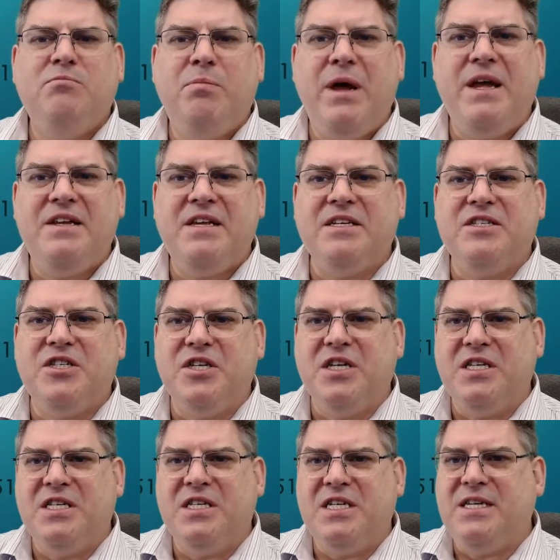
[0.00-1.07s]
pay attention
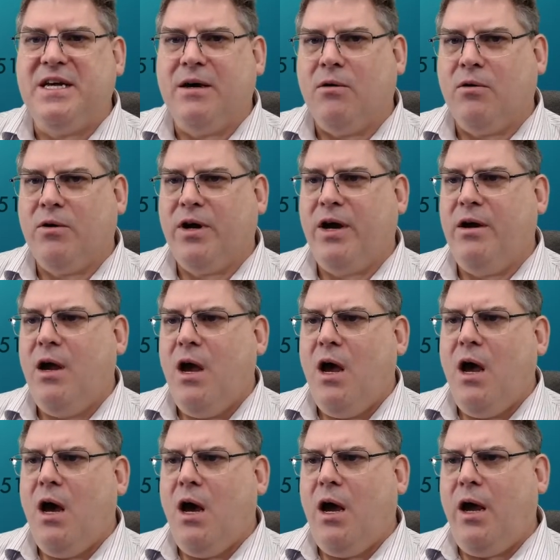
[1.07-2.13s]
to detail, okay?
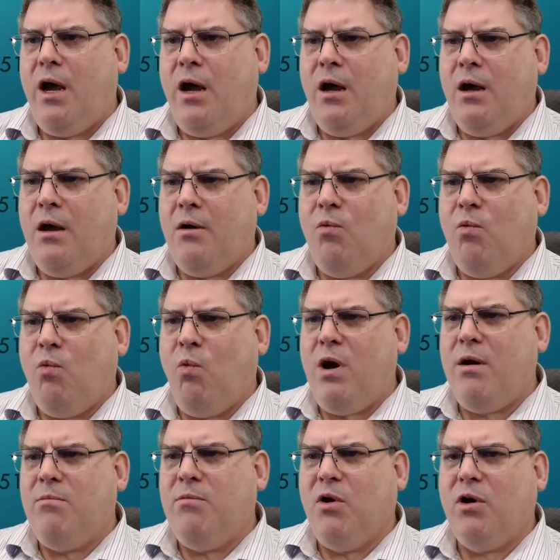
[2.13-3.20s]

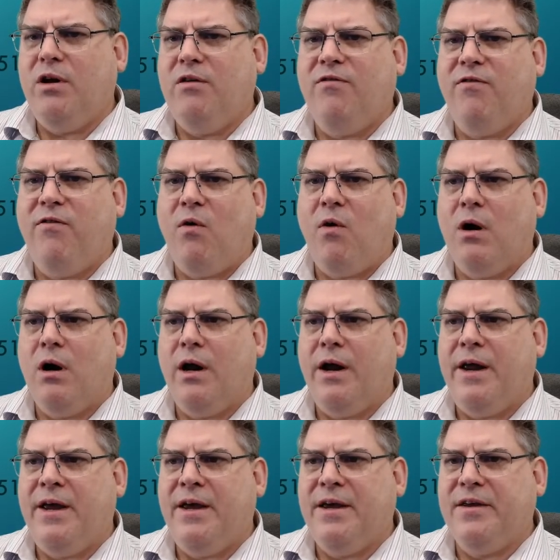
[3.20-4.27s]
What I'm looking for
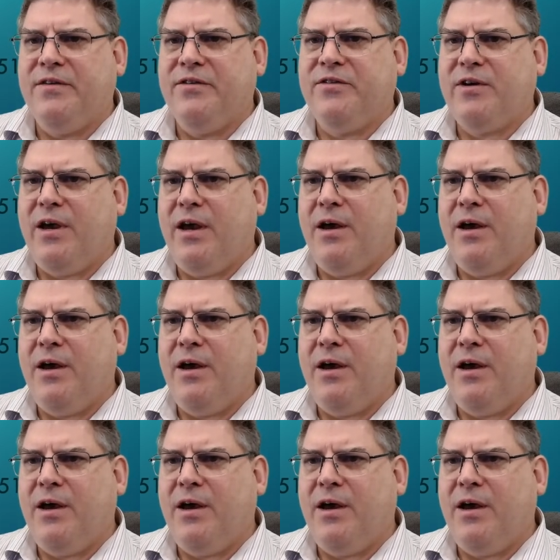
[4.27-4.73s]
is